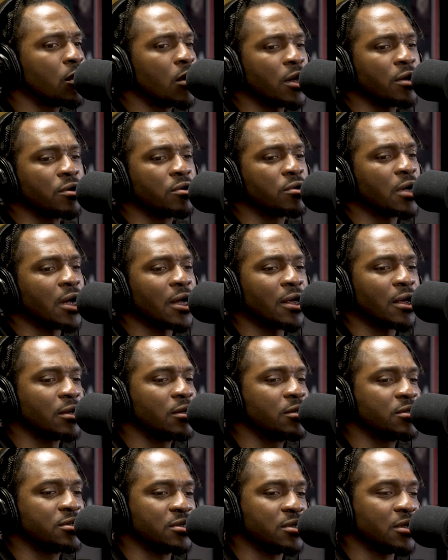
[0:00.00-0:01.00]
I don't.
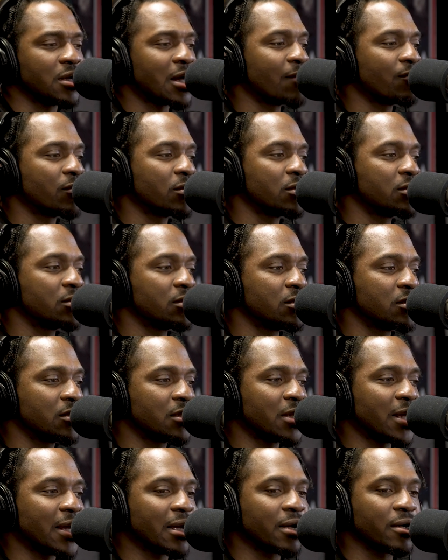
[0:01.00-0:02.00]
Listen, I
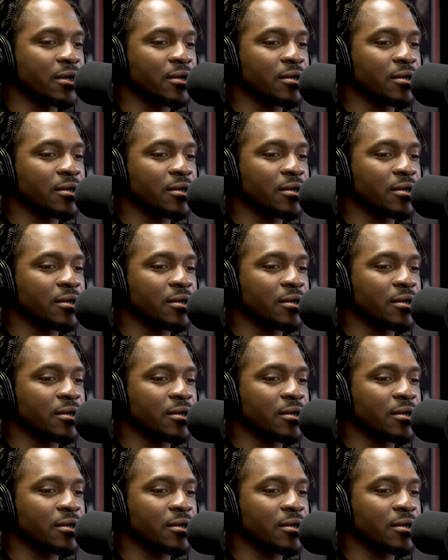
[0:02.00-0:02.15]
don't